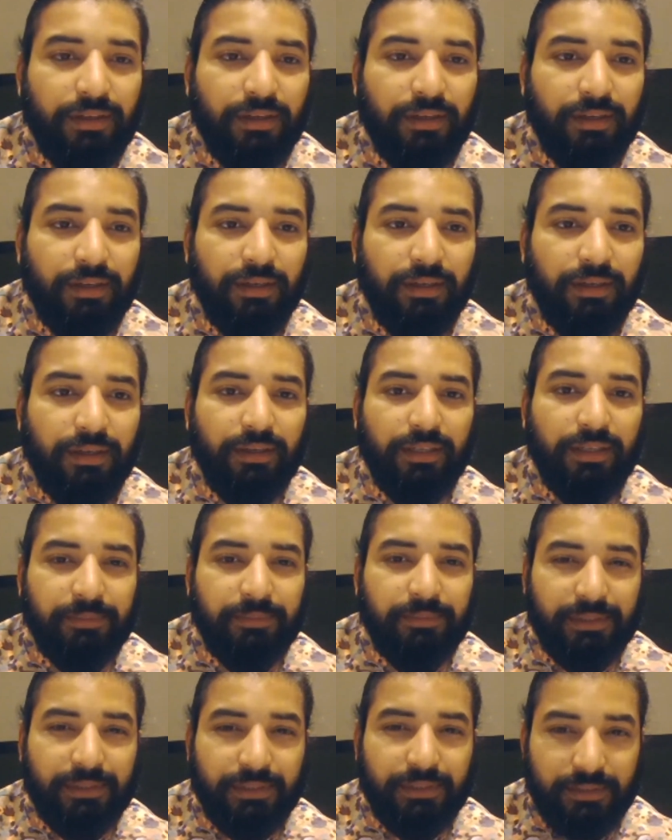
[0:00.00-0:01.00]

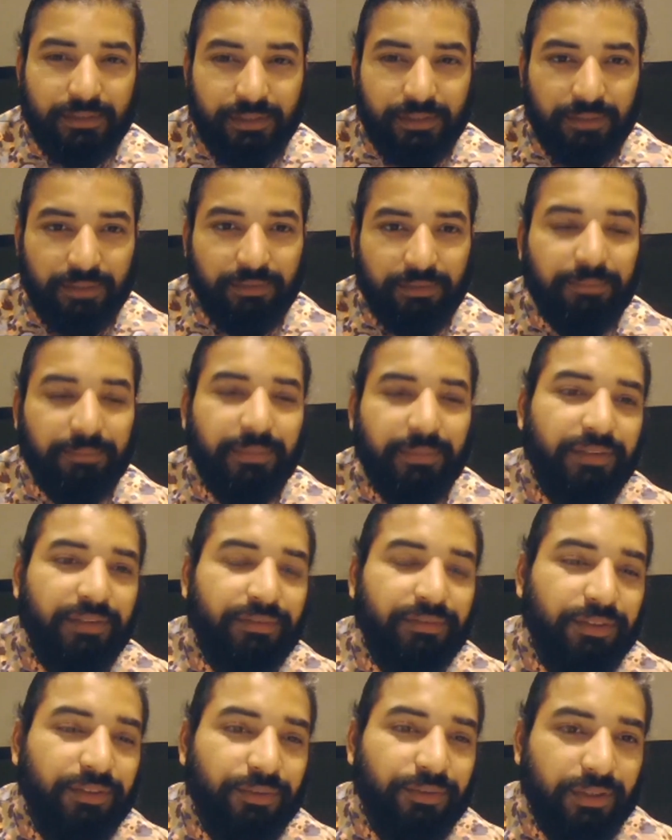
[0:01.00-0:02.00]
Let me just give a
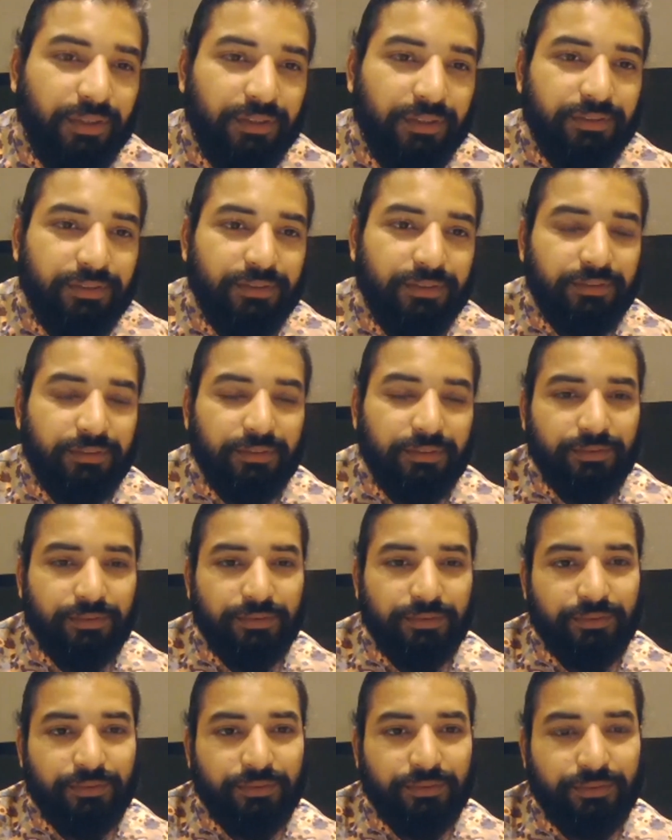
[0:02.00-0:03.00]
brief introduction
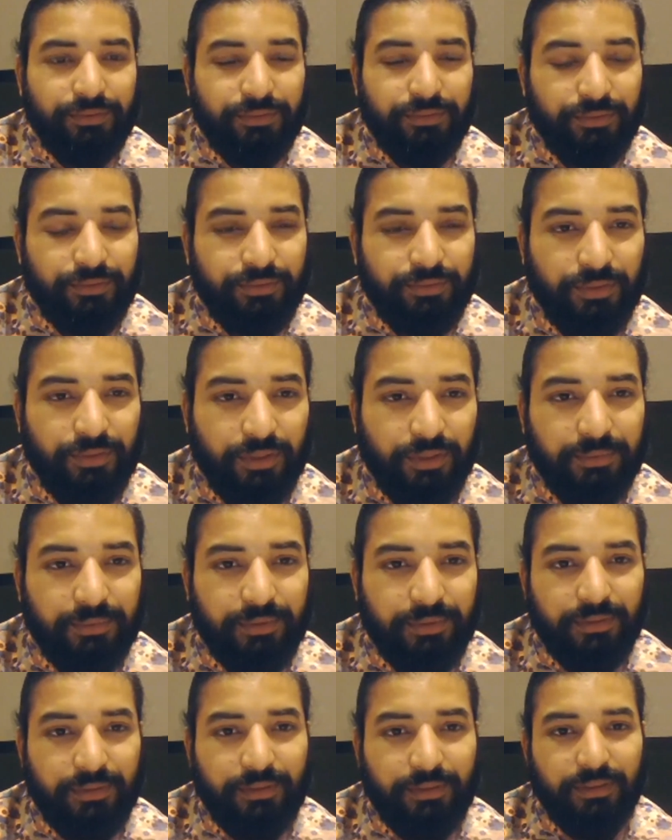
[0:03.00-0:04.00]
to
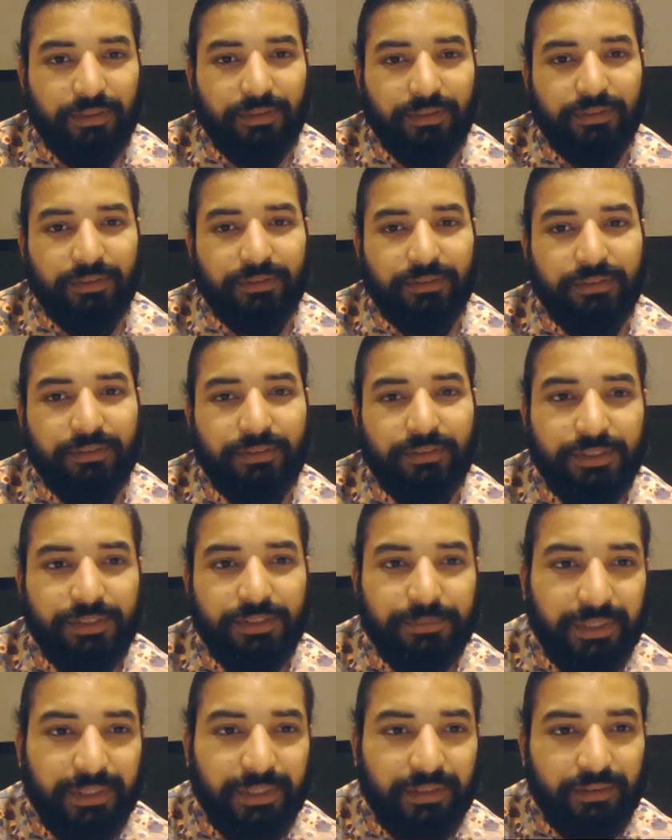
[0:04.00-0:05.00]
our
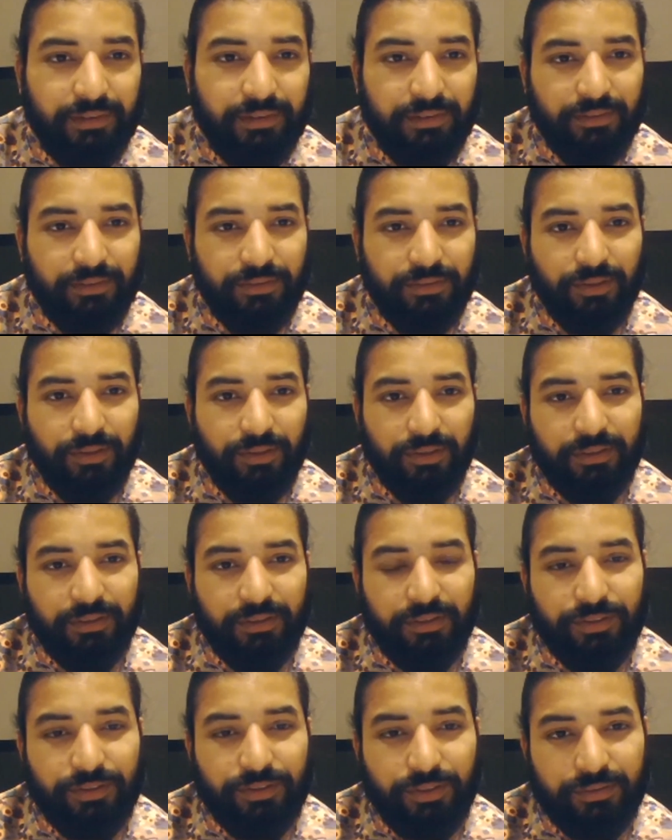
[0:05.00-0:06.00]
speaker,
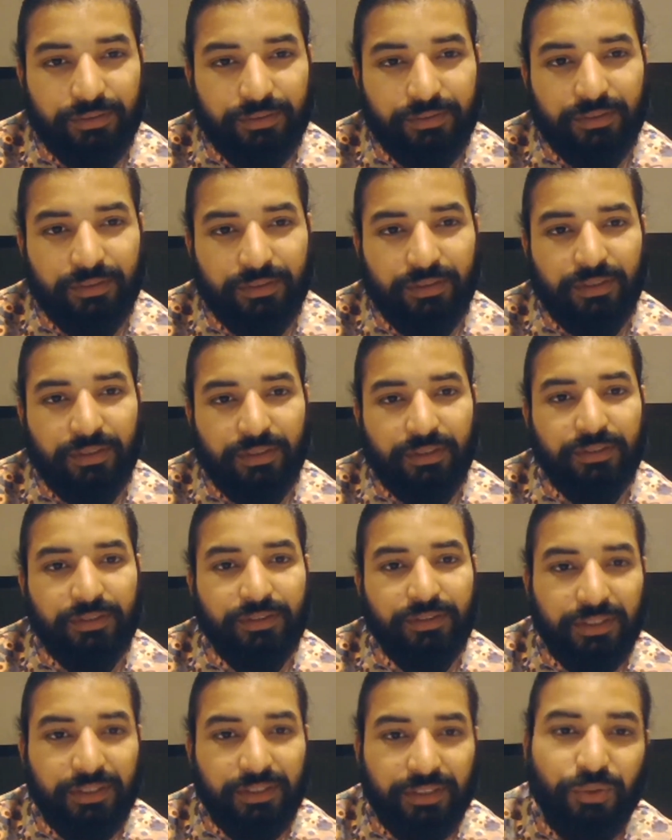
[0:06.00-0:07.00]
Dr. Jos
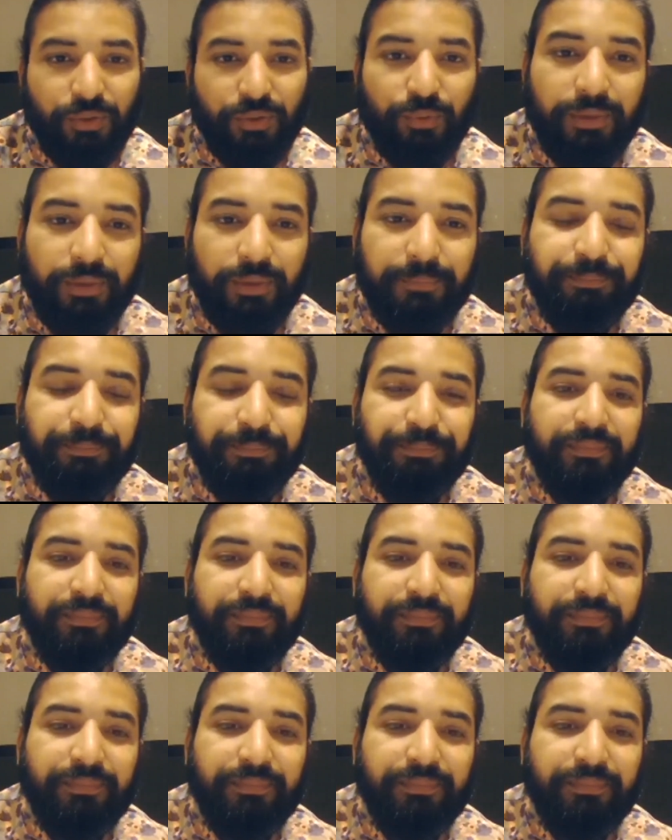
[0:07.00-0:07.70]
Chathukulam.